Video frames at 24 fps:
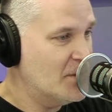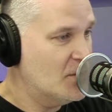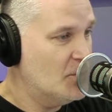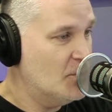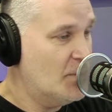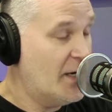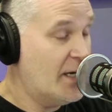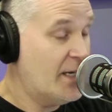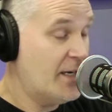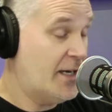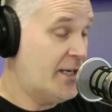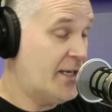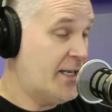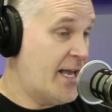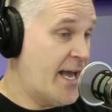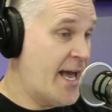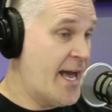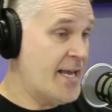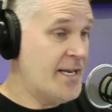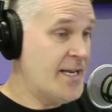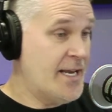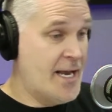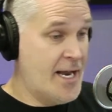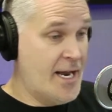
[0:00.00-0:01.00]
But
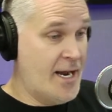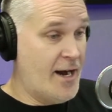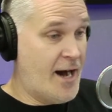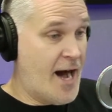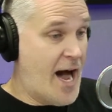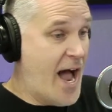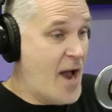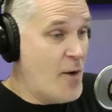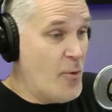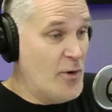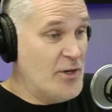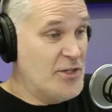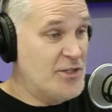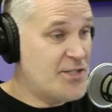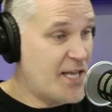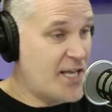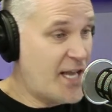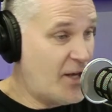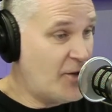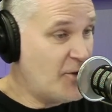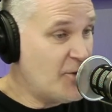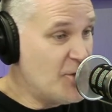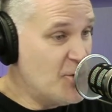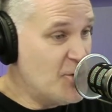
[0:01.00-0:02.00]
again, I would
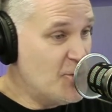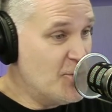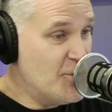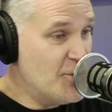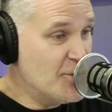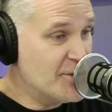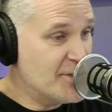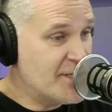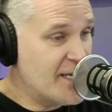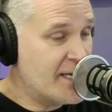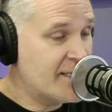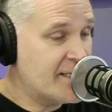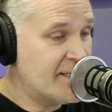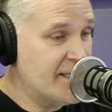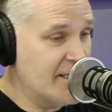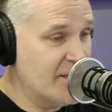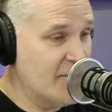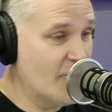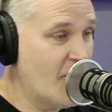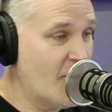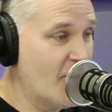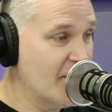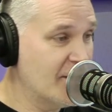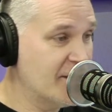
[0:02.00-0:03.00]
tell you you're texting the
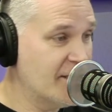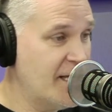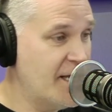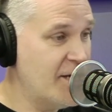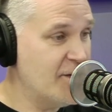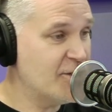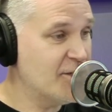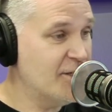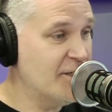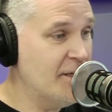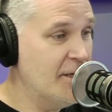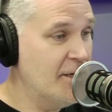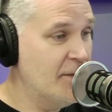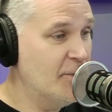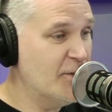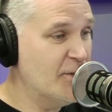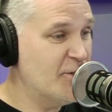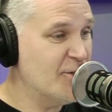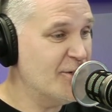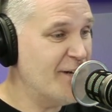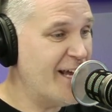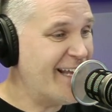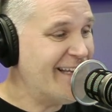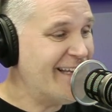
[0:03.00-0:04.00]
wrong station, but
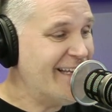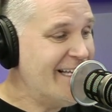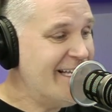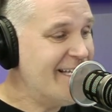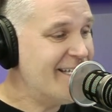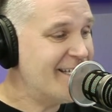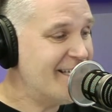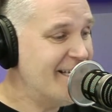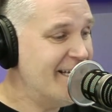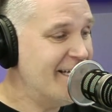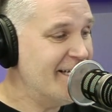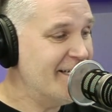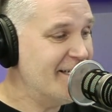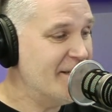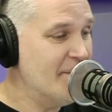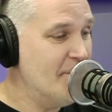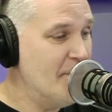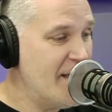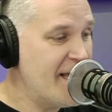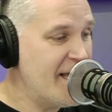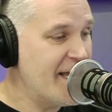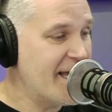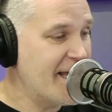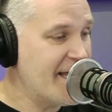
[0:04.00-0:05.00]
you're not listening to
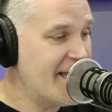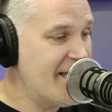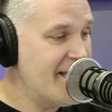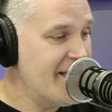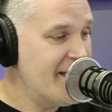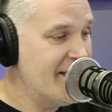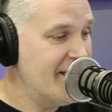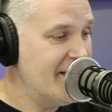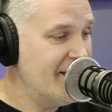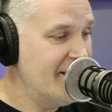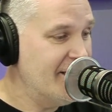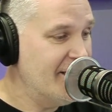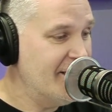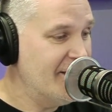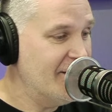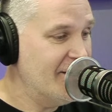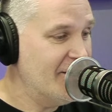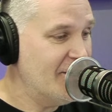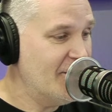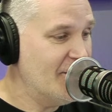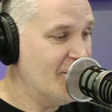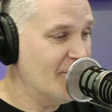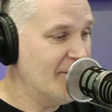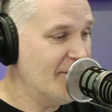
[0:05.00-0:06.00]
me.
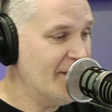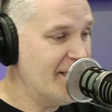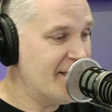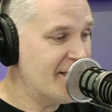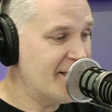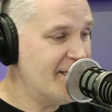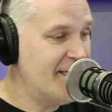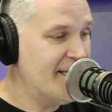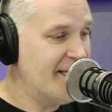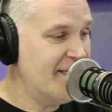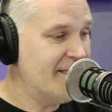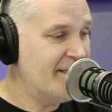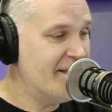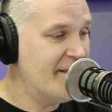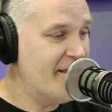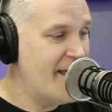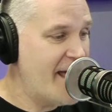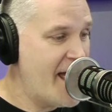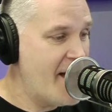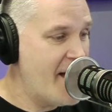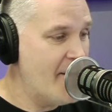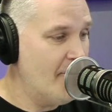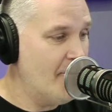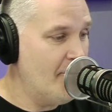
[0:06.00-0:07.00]
You're listening to
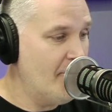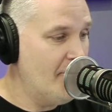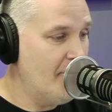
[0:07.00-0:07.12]
them.